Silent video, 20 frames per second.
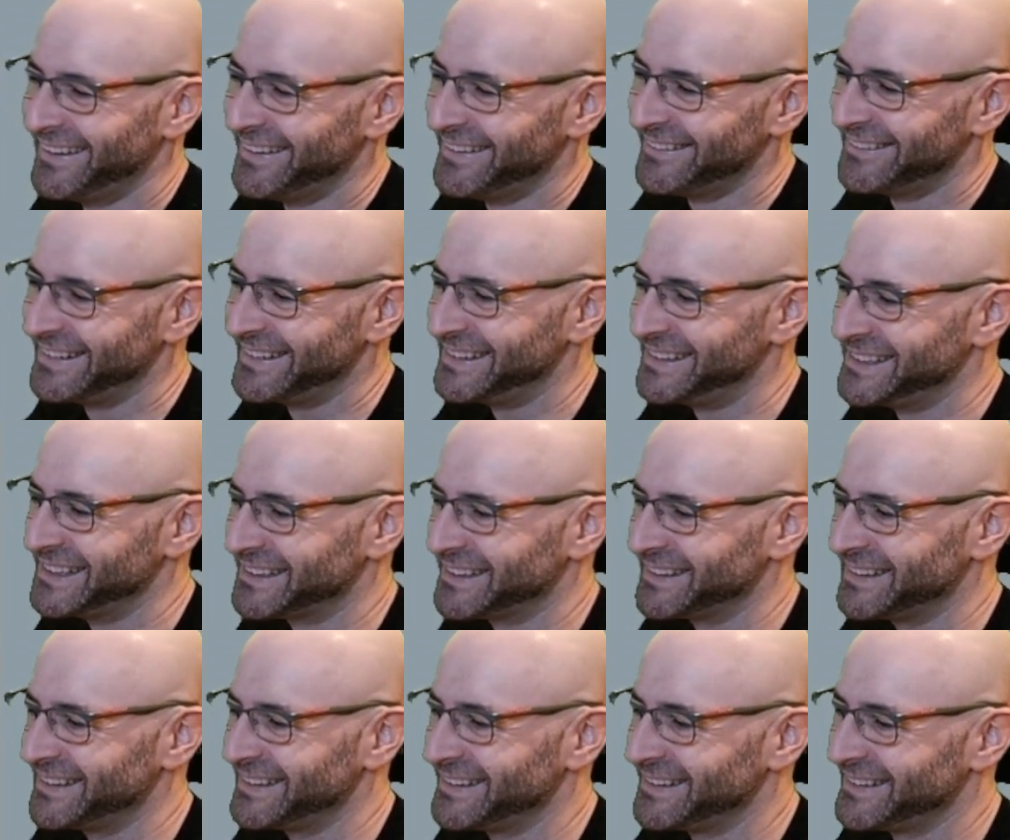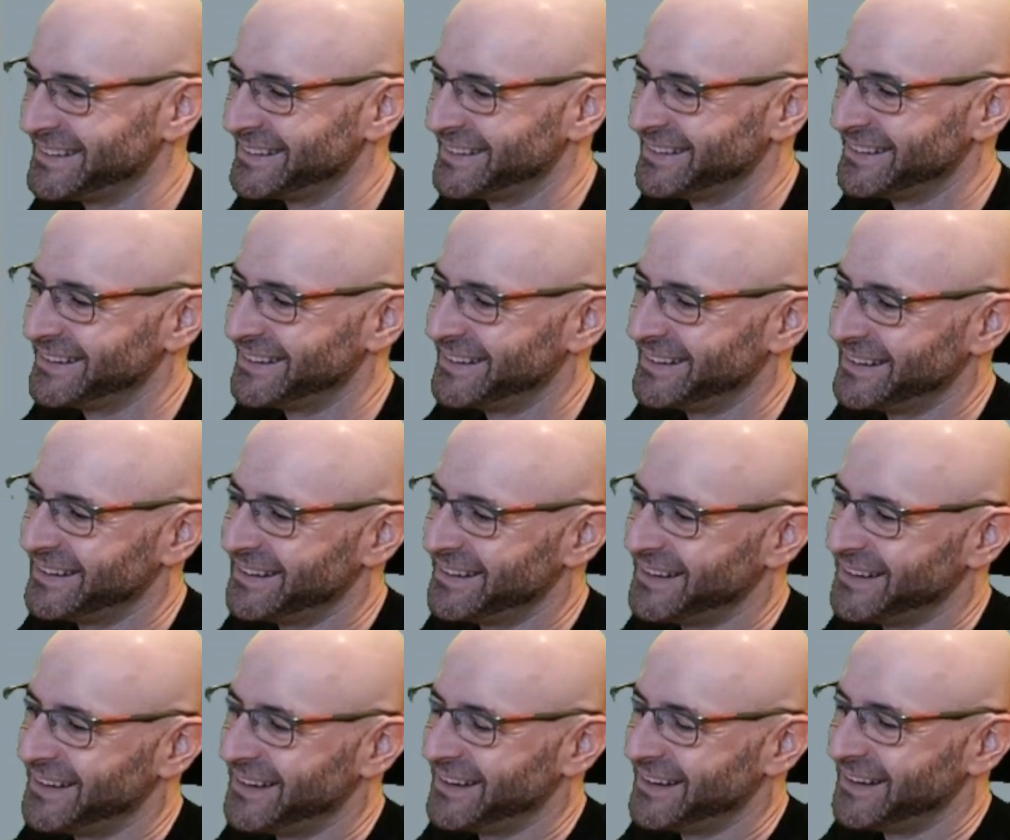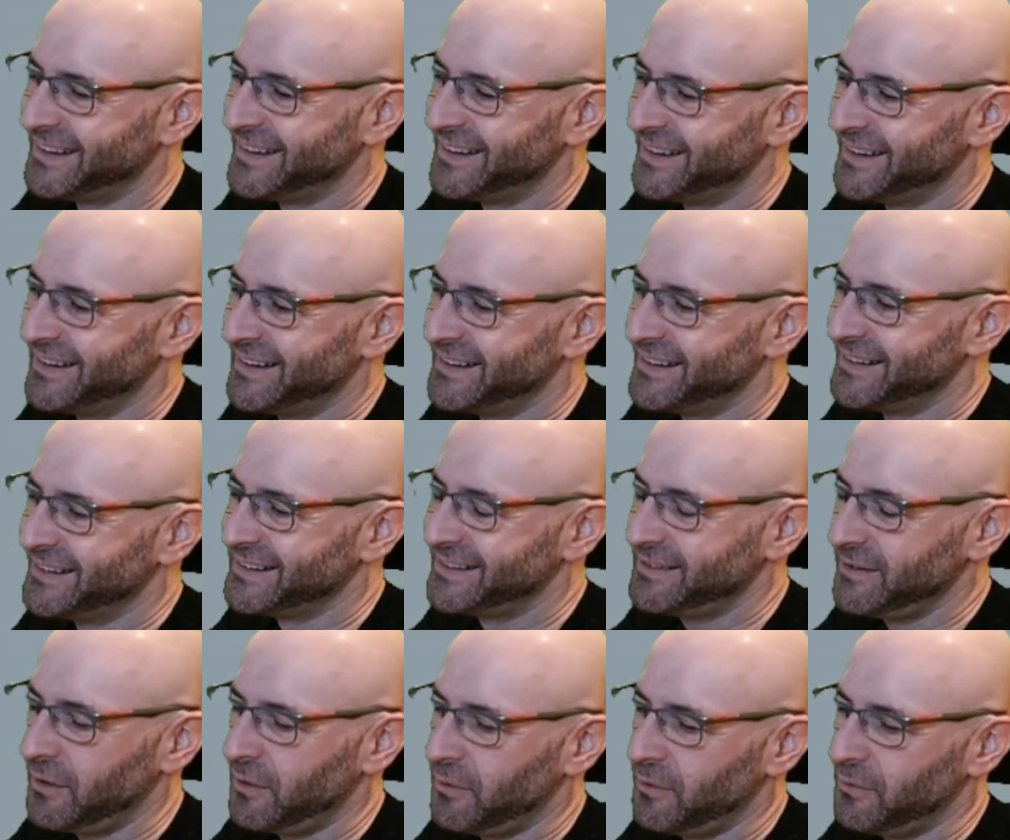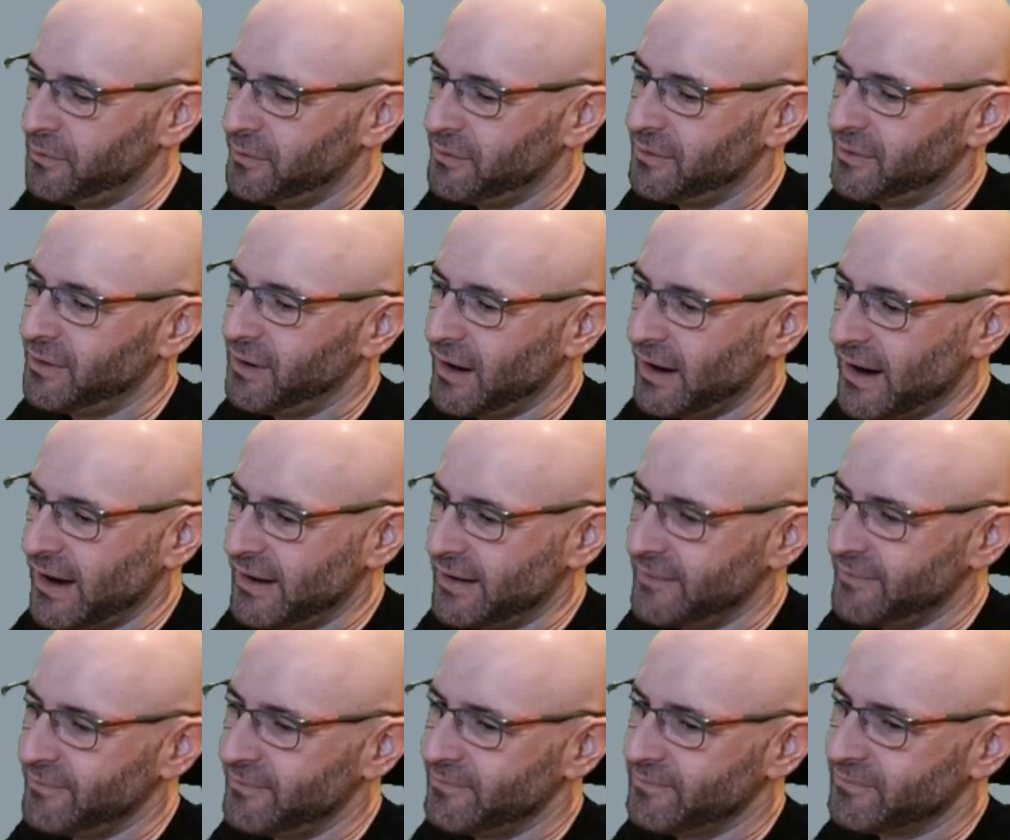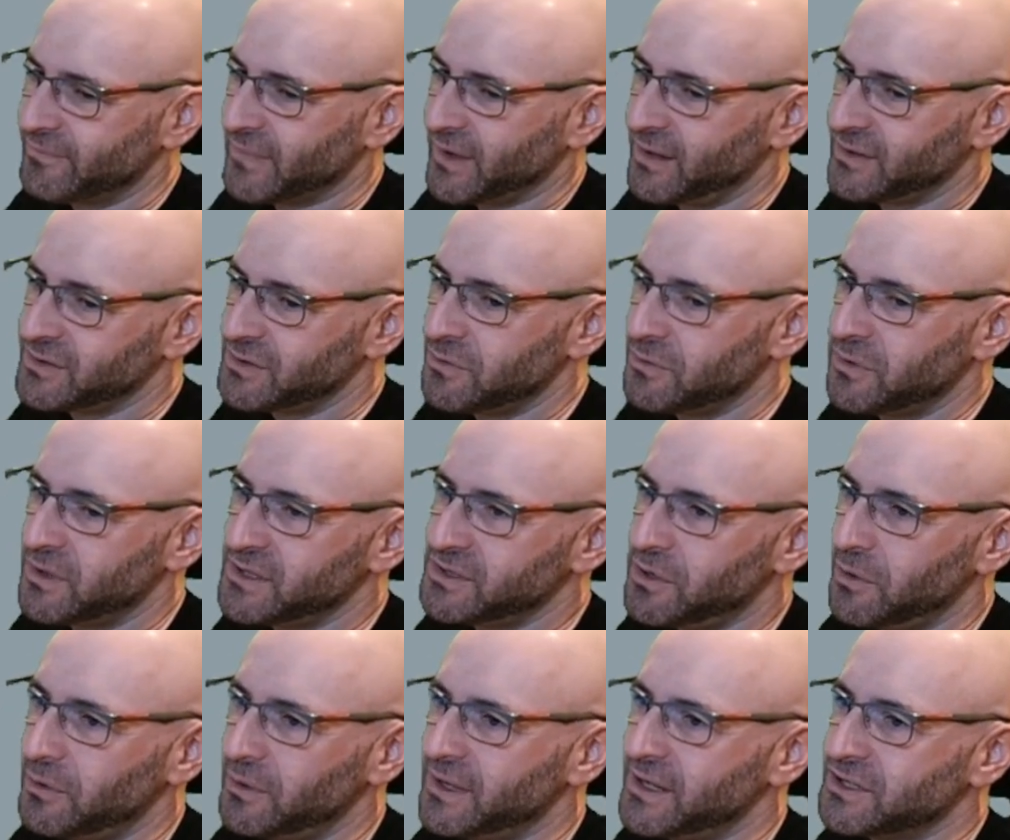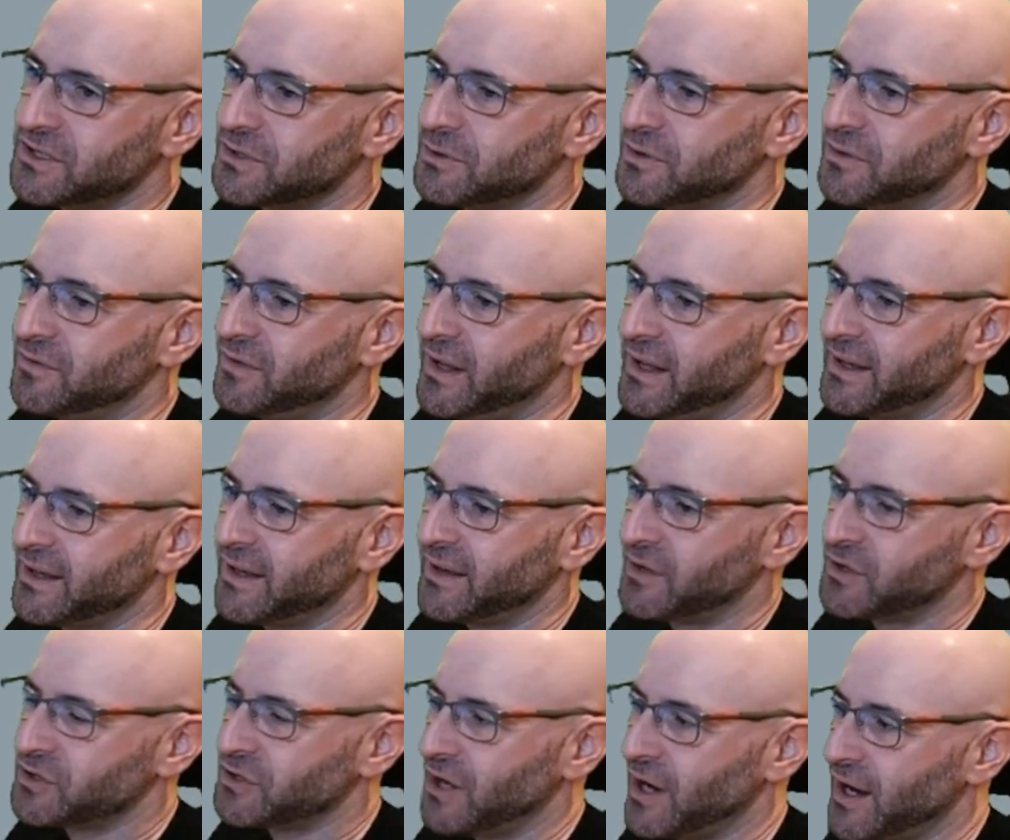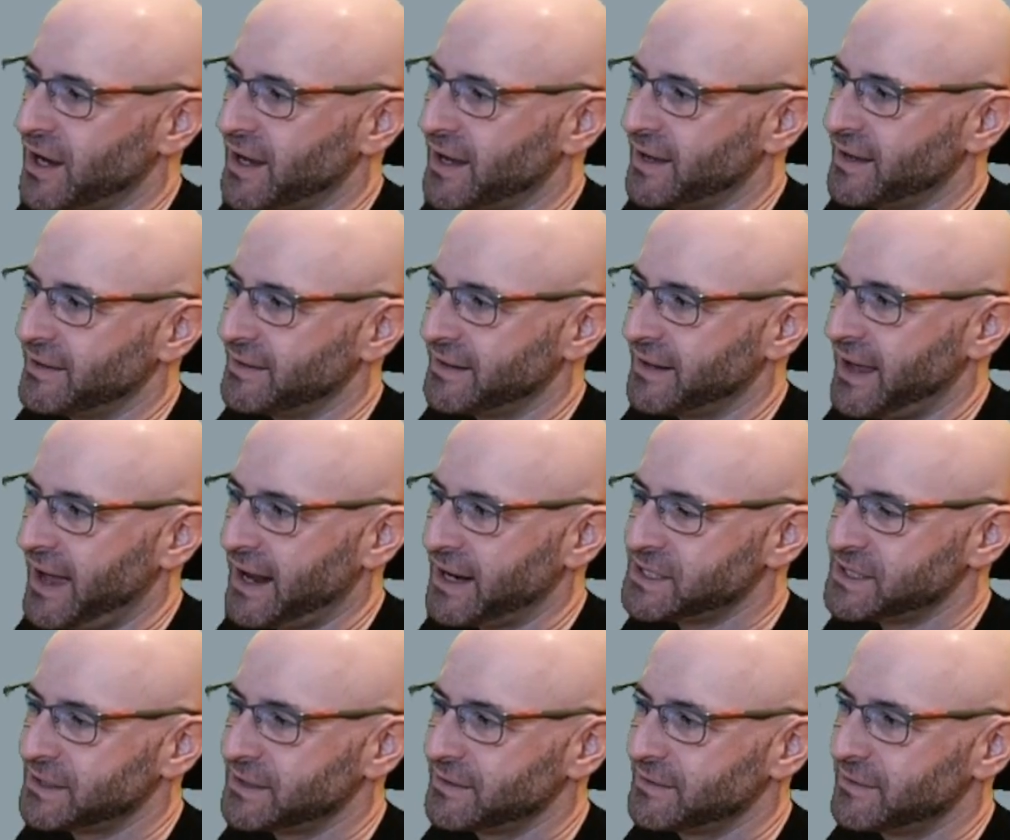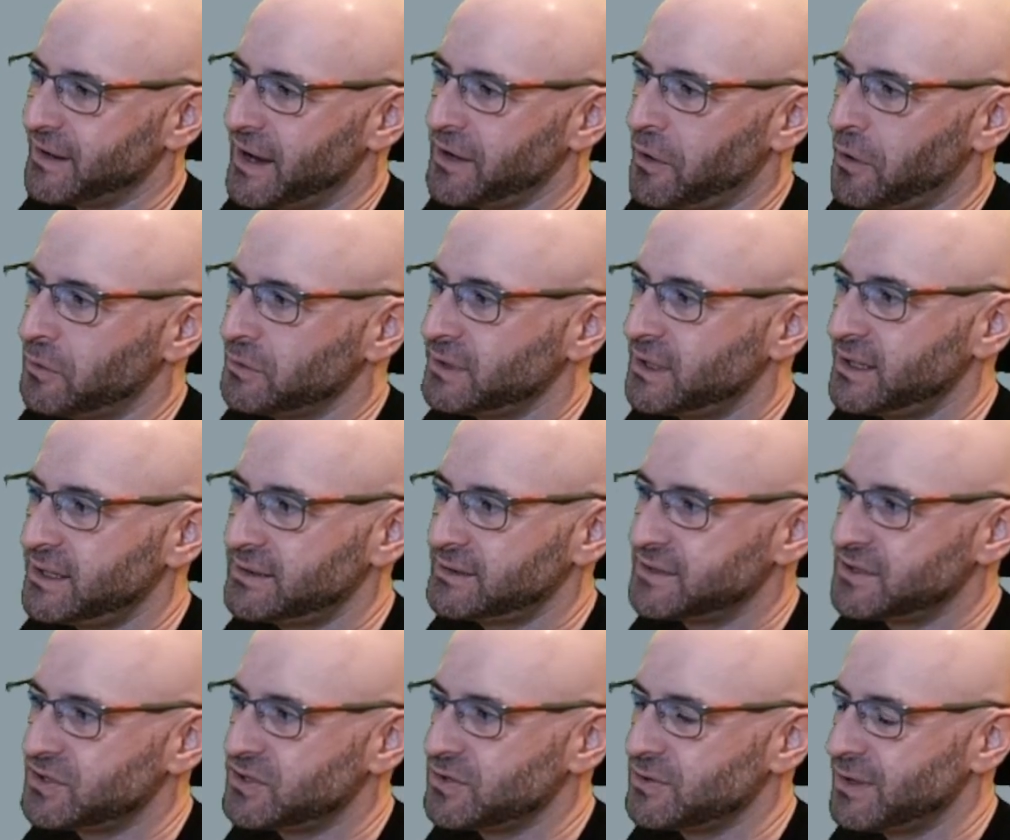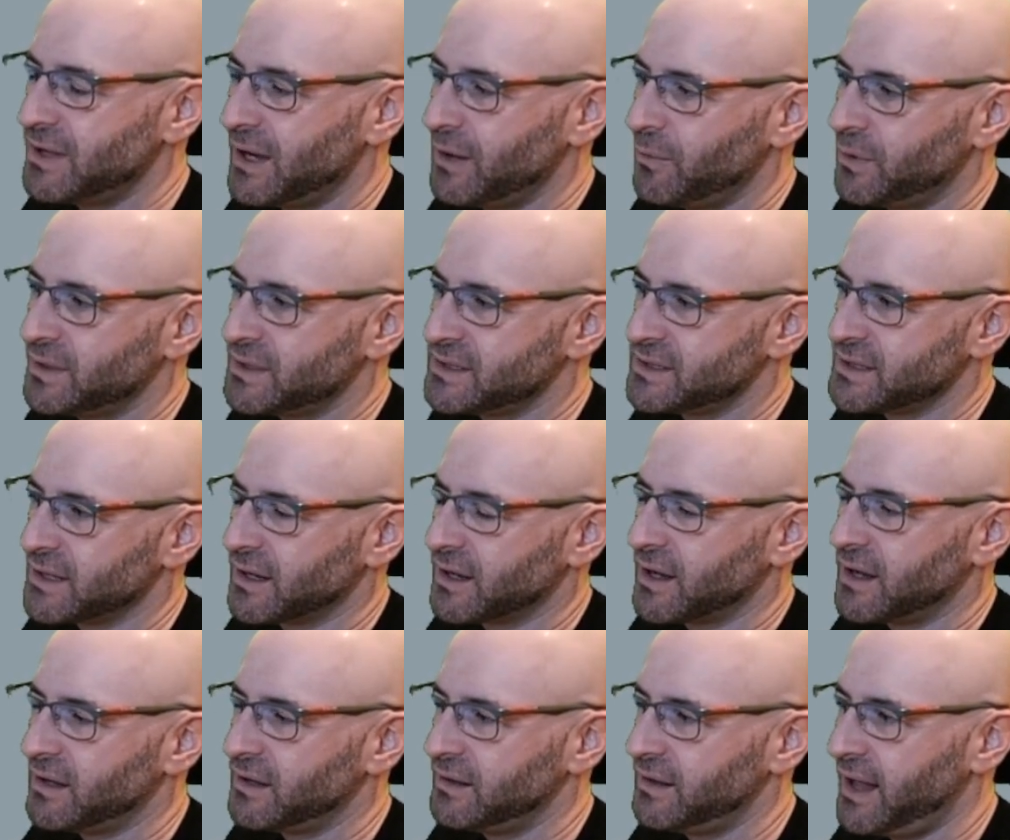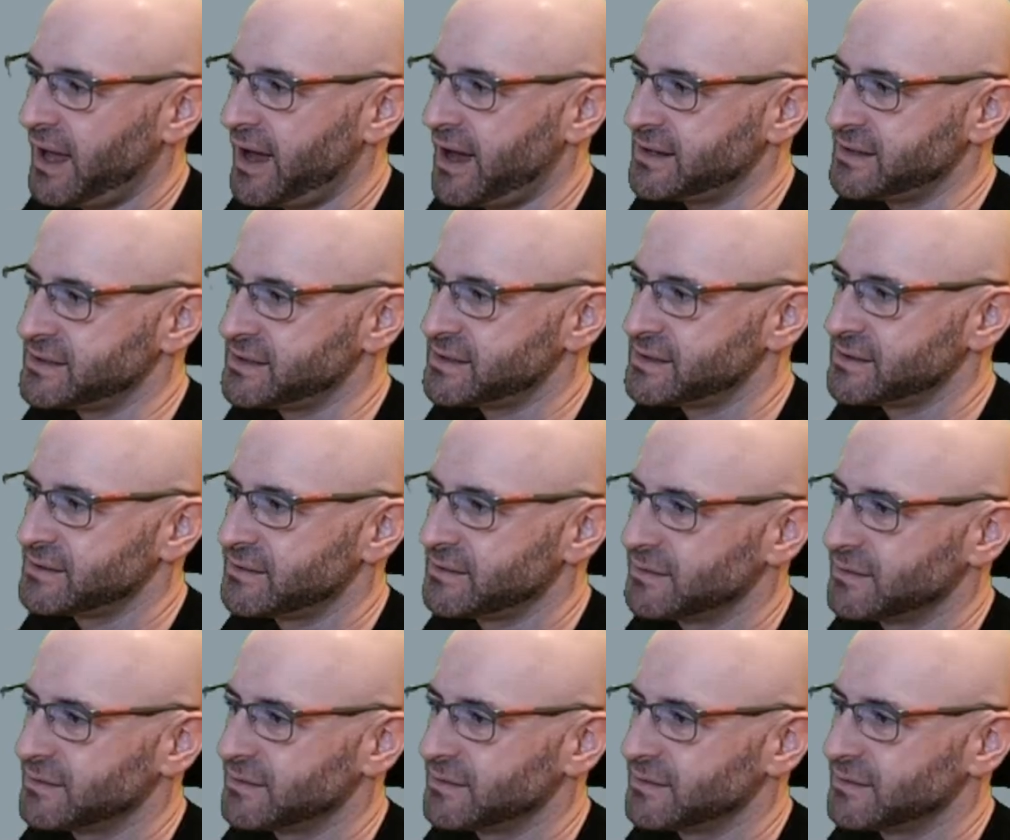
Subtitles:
Ridiculous. So, all right. So this whole issue of like trying and catching, I only need to do that when it's a class.